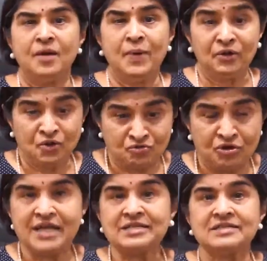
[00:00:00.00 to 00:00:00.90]
about the
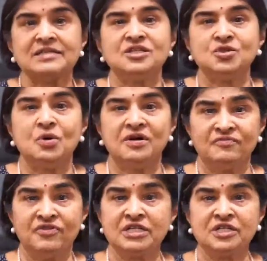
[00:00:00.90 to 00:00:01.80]
rights that you
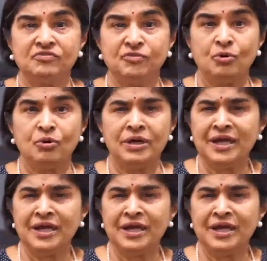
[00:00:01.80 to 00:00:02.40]
are fighting for.